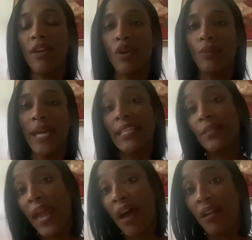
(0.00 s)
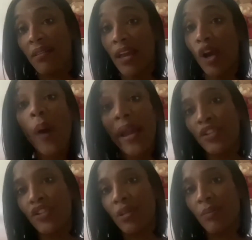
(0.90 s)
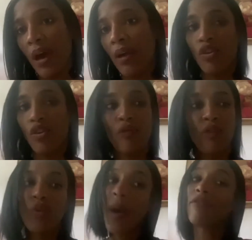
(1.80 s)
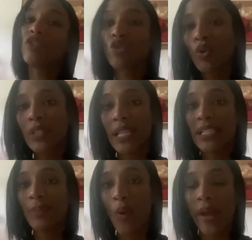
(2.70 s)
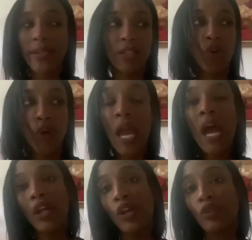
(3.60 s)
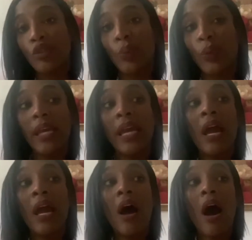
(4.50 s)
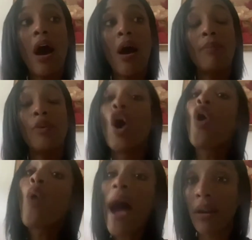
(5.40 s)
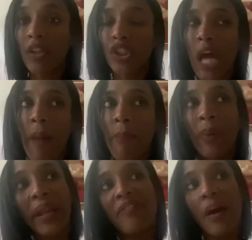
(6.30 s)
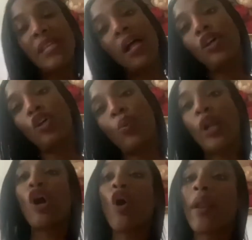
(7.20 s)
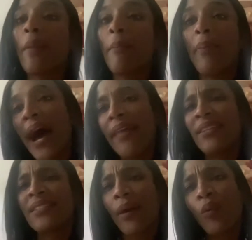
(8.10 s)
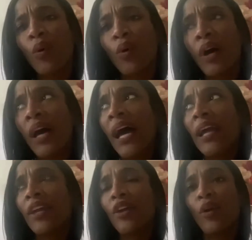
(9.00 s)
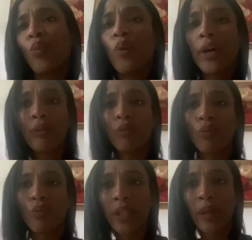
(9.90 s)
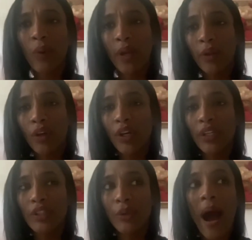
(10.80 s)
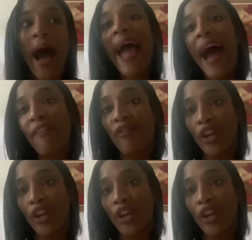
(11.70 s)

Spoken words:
takes me out of the equation. You have the tools at this point to create, to really know how to shop. But if I'm telling you where to go in and buy, then it's like, well, what good do I have for you?